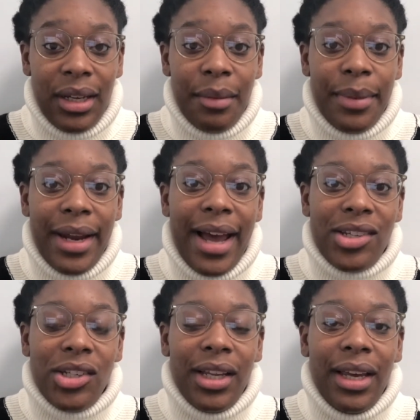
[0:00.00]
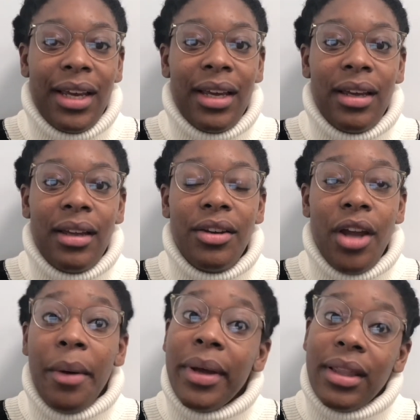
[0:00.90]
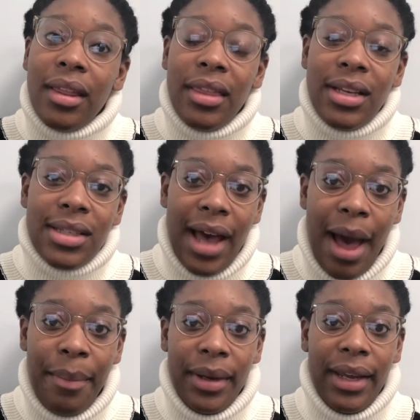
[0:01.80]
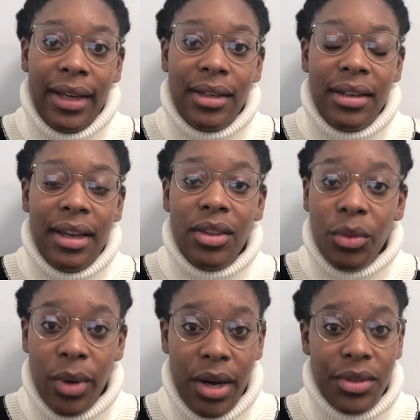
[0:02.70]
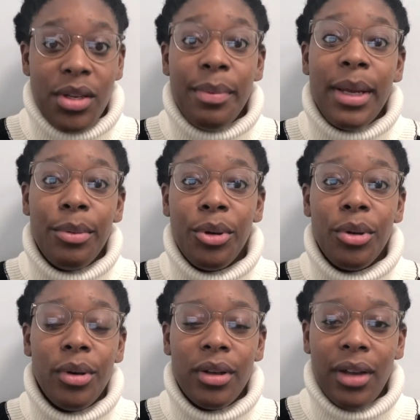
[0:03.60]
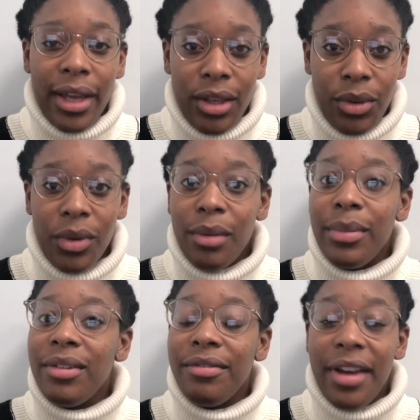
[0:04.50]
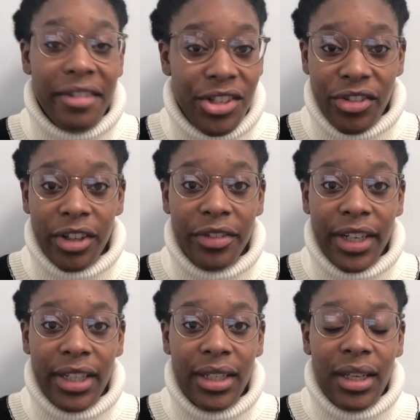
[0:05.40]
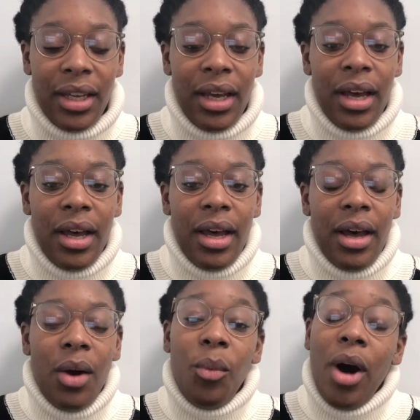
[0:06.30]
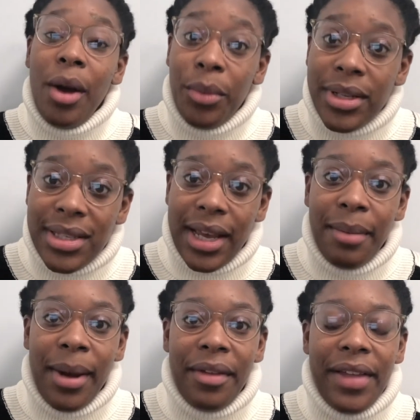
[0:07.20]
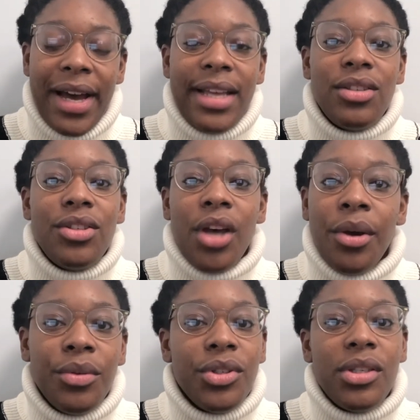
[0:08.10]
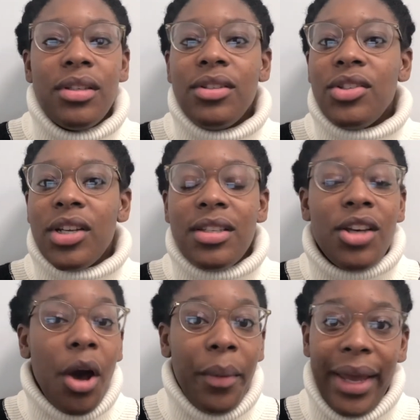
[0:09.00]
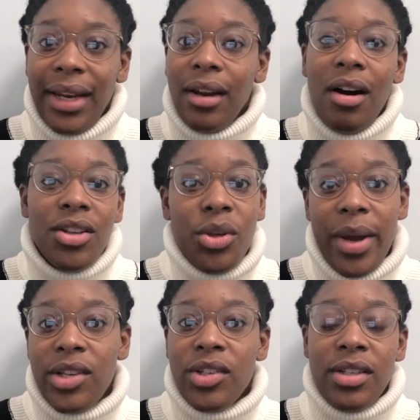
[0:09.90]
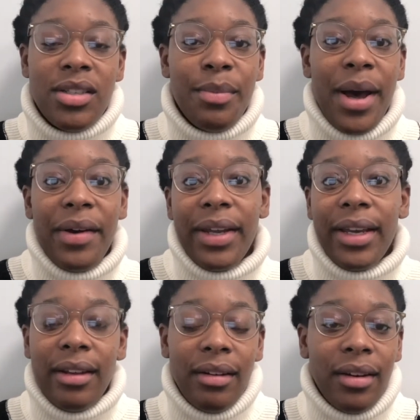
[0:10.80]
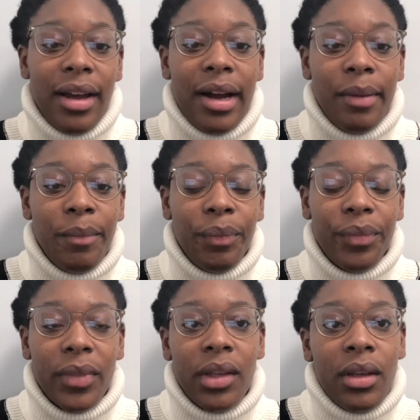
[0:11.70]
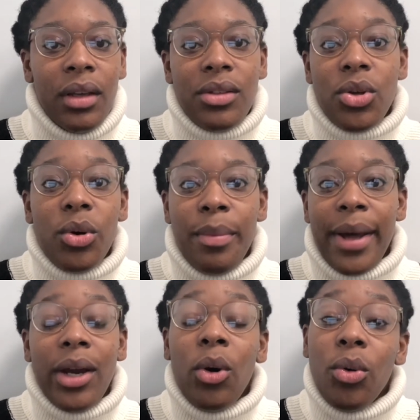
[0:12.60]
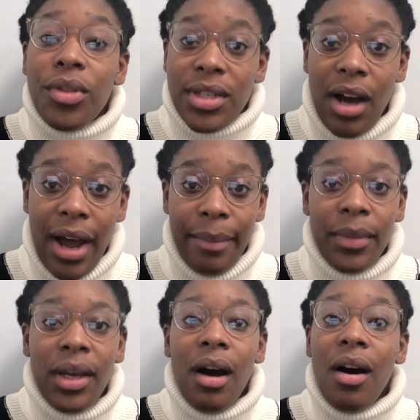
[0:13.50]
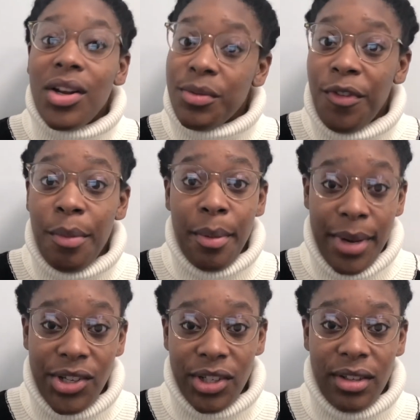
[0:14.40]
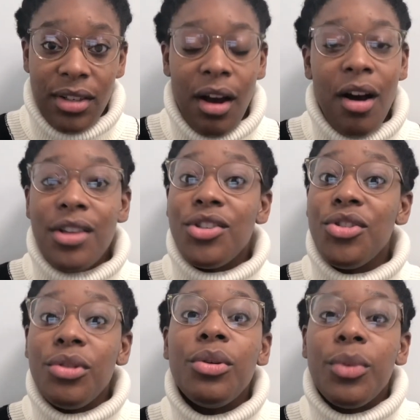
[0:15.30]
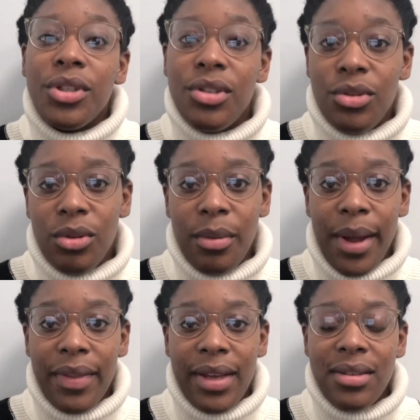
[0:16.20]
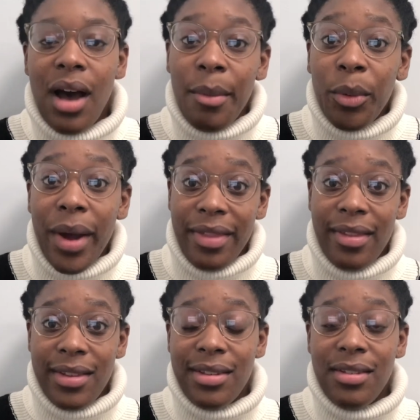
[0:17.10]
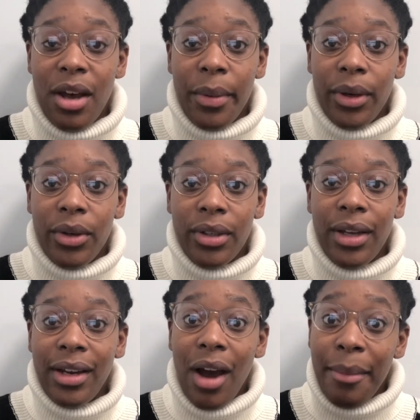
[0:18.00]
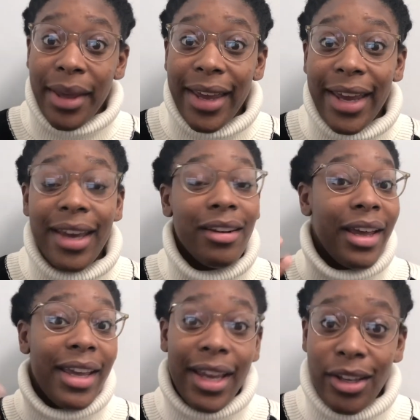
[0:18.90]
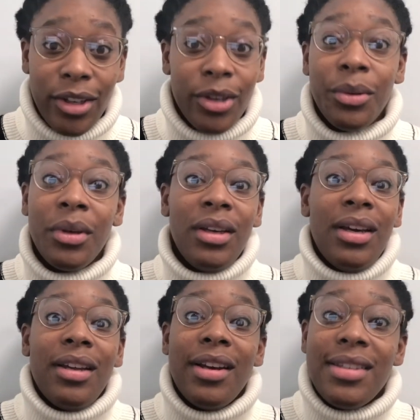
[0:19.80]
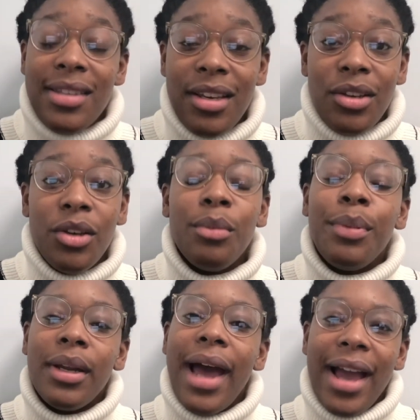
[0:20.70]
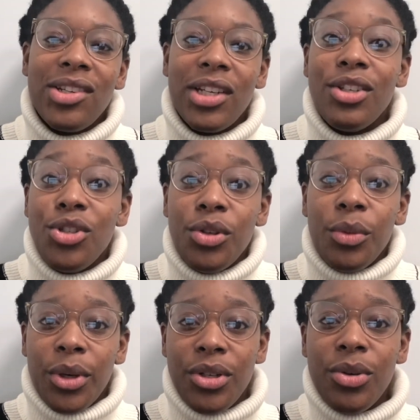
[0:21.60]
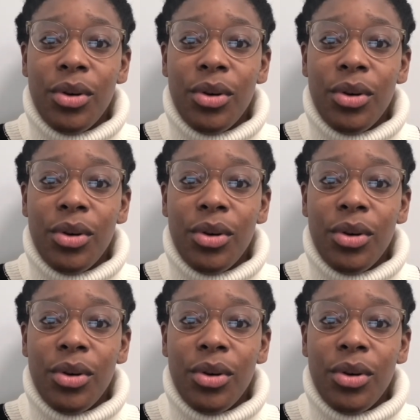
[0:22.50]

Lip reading: But actually, knowing that things are happening in the world to people who look like you can be very triggering. What I would say about that is don't just go in and ask questions about it and talk about it all the time. Ask for permission. Ask, do you want to talk about this? I'm aware that this is going on and I'm here and I hear you and I see you, but actually, do you want to talk